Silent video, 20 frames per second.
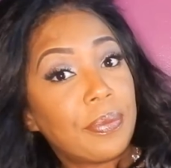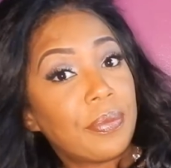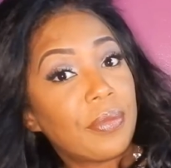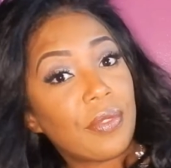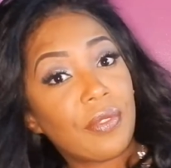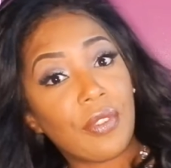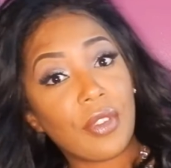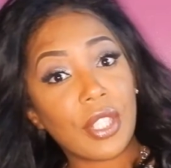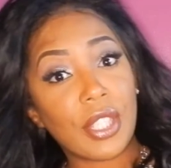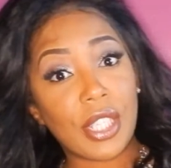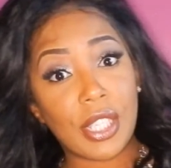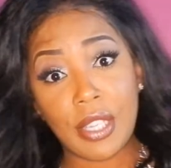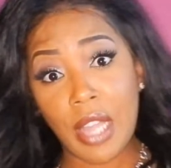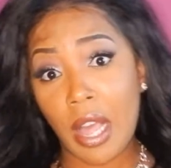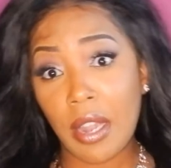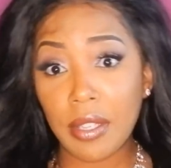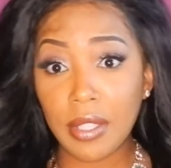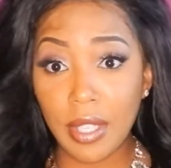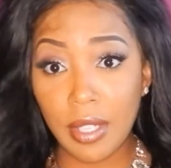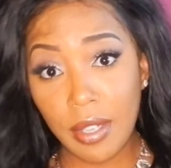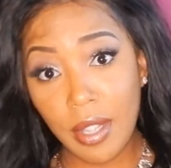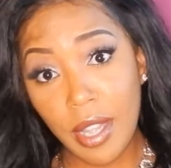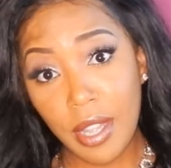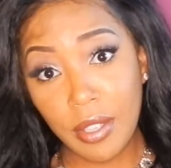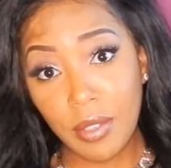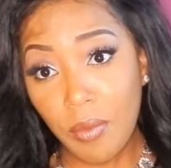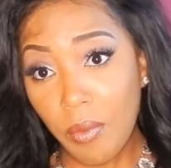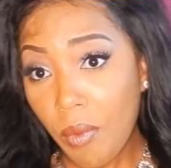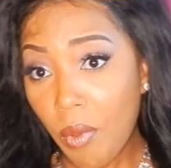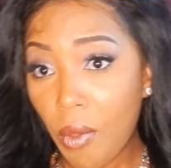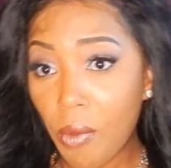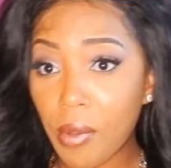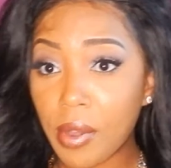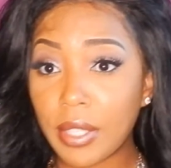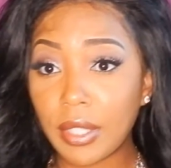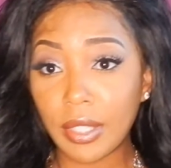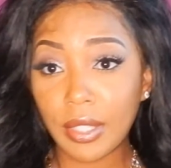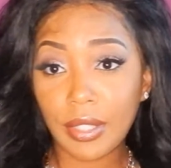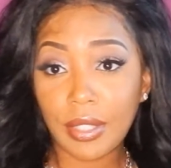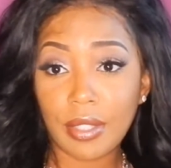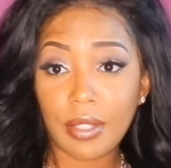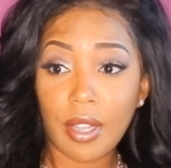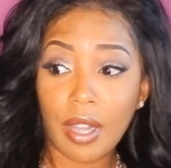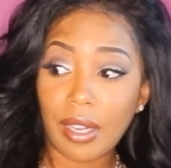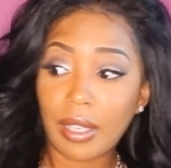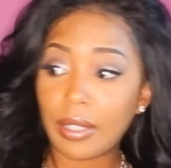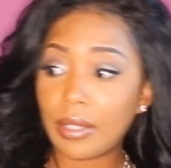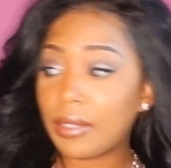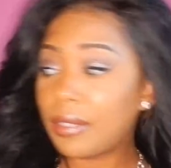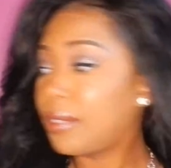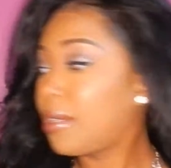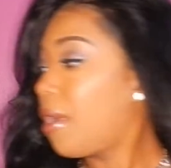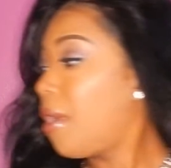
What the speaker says: for $10 or less, or under $10.